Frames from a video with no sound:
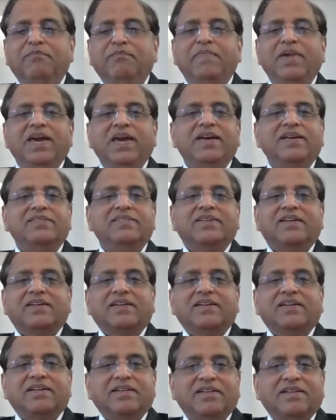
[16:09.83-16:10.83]

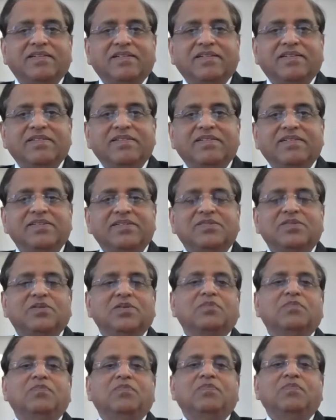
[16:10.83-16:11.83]
major sort
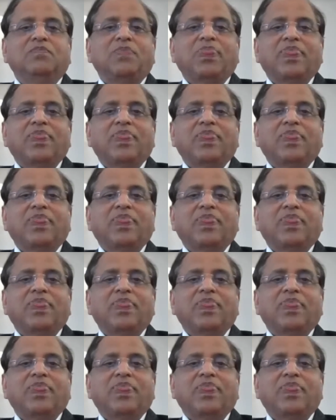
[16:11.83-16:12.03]
of